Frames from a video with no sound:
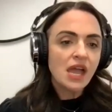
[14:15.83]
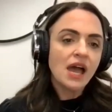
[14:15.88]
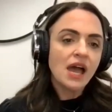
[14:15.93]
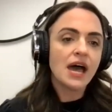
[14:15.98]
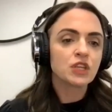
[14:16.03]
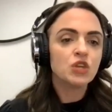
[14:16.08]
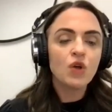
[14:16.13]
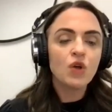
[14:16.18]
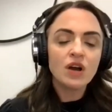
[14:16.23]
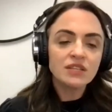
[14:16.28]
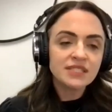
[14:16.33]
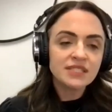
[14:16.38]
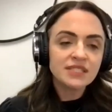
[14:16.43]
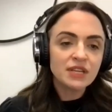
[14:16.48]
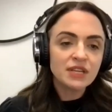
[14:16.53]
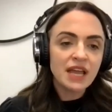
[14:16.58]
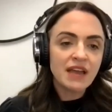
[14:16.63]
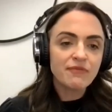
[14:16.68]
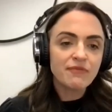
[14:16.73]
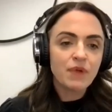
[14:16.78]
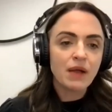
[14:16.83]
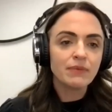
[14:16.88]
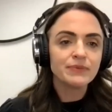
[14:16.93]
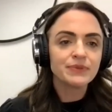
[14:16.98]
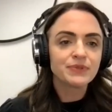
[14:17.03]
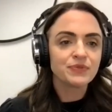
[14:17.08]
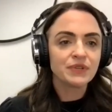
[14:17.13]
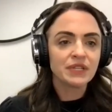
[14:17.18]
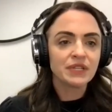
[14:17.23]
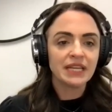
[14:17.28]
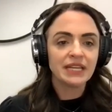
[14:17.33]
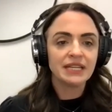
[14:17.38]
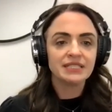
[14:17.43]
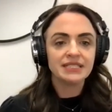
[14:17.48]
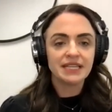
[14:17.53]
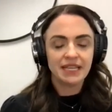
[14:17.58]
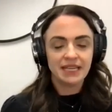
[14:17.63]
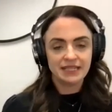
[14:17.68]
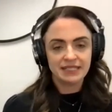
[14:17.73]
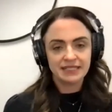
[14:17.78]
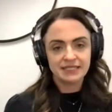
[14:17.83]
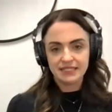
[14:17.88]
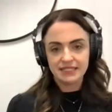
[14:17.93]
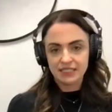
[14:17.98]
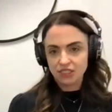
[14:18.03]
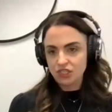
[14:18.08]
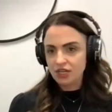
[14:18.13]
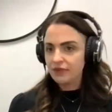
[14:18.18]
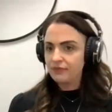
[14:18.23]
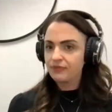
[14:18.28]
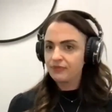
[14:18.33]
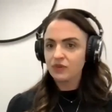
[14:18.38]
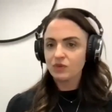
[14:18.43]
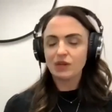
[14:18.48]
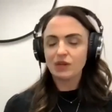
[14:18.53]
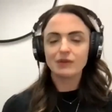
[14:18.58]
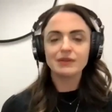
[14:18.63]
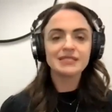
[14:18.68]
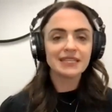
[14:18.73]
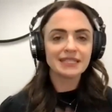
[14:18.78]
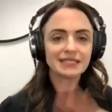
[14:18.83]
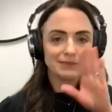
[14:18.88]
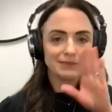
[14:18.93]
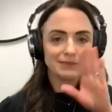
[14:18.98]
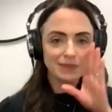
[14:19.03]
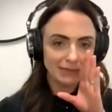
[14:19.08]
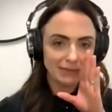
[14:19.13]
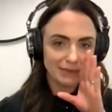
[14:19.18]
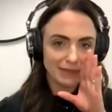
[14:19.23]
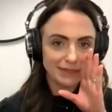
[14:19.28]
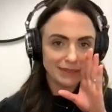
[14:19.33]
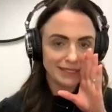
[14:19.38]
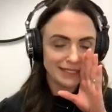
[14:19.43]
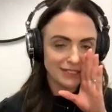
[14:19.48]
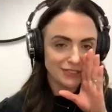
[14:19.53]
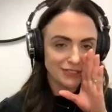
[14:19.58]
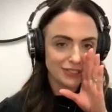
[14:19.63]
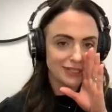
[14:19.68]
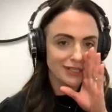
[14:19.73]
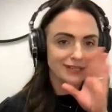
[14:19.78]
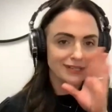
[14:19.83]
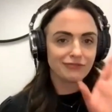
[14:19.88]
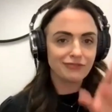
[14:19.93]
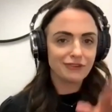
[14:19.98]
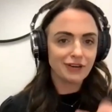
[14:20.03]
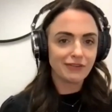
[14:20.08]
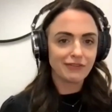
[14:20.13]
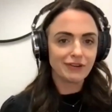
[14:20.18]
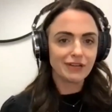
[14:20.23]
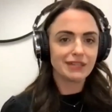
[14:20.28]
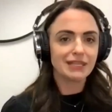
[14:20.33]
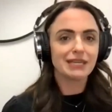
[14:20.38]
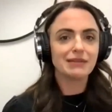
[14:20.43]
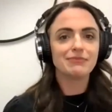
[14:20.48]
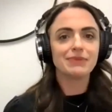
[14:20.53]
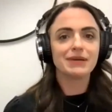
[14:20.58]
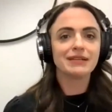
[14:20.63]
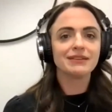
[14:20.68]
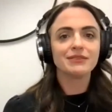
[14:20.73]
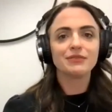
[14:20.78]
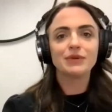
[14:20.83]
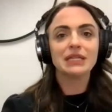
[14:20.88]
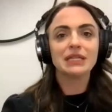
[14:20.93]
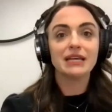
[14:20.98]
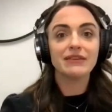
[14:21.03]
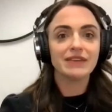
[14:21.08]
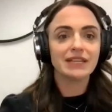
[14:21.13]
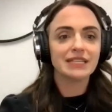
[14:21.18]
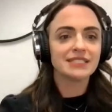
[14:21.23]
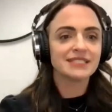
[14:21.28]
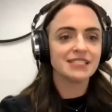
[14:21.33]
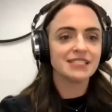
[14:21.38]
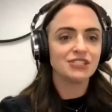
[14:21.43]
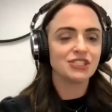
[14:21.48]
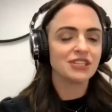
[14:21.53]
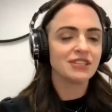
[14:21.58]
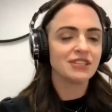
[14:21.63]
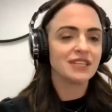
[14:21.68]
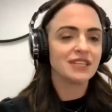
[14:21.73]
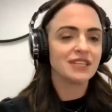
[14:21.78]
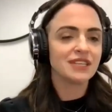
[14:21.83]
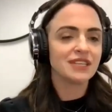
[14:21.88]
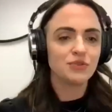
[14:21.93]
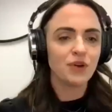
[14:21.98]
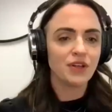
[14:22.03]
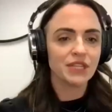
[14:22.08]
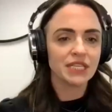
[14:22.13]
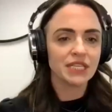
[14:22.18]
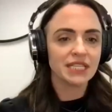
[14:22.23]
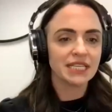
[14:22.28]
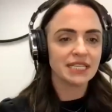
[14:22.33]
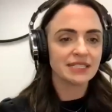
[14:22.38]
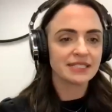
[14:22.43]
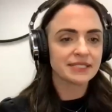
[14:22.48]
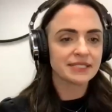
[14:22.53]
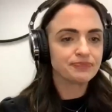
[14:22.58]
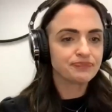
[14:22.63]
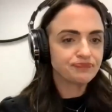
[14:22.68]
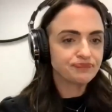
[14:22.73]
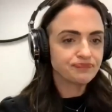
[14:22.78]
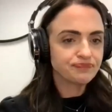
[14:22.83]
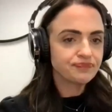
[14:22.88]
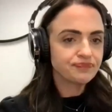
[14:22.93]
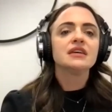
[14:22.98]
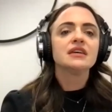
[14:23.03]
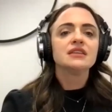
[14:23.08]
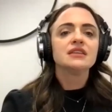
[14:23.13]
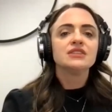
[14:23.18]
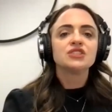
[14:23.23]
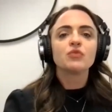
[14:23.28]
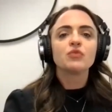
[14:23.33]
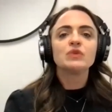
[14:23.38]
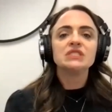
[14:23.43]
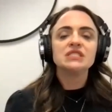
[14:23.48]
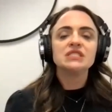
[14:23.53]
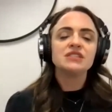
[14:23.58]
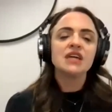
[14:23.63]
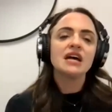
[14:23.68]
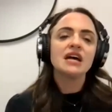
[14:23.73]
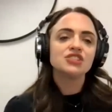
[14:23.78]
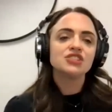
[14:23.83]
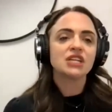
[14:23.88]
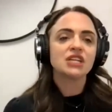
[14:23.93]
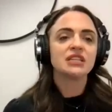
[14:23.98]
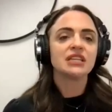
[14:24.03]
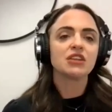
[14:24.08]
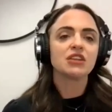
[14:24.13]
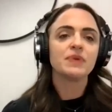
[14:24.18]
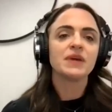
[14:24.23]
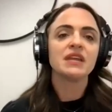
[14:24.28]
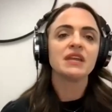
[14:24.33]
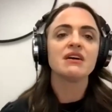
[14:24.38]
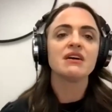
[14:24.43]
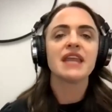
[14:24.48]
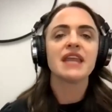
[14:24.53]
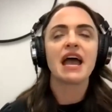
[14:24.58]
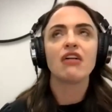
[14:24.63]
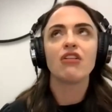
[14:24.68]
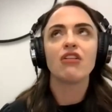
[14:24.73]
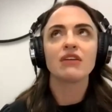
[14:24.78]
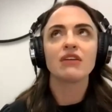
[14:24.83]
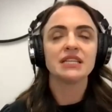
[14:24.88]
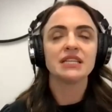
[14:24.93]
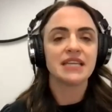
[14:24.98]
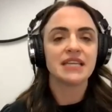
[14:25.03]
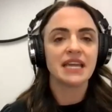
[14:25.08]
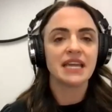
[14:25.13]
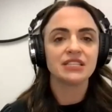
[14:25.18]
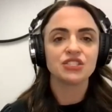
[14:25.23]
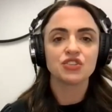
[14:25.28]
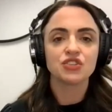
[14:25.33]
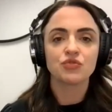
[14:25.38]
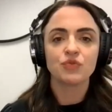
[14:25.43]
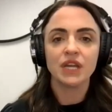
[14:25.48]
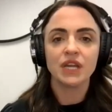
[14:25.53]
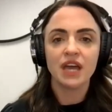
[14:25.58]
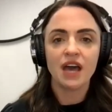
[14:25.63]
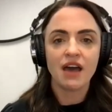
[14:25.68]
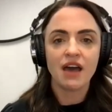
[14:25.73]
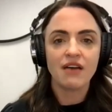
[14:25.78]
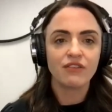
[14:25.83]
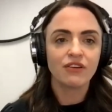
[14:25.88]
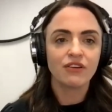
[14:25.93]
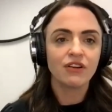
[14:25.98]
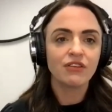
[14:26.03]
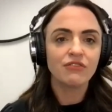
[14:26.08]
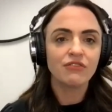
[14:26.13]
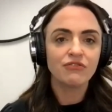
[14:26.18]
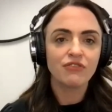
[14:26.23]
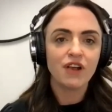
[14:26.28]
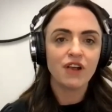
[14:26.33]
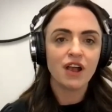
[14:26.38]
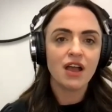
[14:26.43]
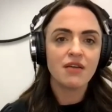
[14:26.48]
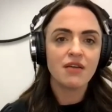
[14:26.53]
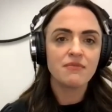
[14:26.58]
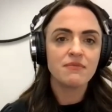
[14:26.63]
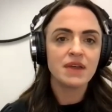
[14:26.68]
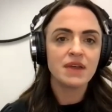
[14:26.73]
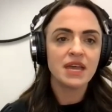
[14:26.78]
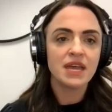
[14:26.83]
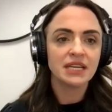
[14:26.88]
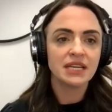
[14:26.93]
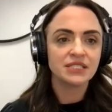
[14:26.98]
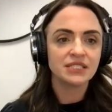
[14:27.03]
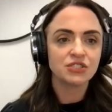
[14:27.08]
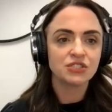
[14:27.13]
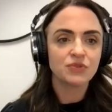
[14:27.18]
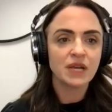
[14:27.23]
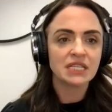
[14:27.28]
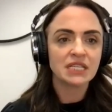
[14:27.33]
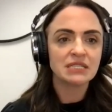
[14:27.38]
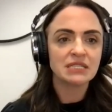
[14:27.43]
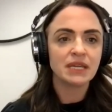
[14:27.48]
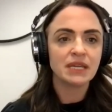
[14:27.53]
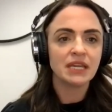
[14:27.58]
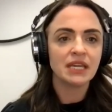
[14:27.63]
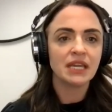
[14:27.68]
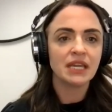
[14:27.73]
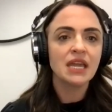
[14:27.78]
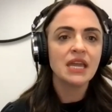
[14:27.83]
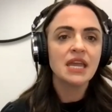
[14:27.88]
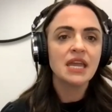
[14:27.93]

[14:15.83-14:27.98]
You also could have problems related to anesthesia. We always like to blame anesthesia for everything, but we love anesthesia. They do all the things. So we touched a little bit on how long it takes to recover from a hysterectomy.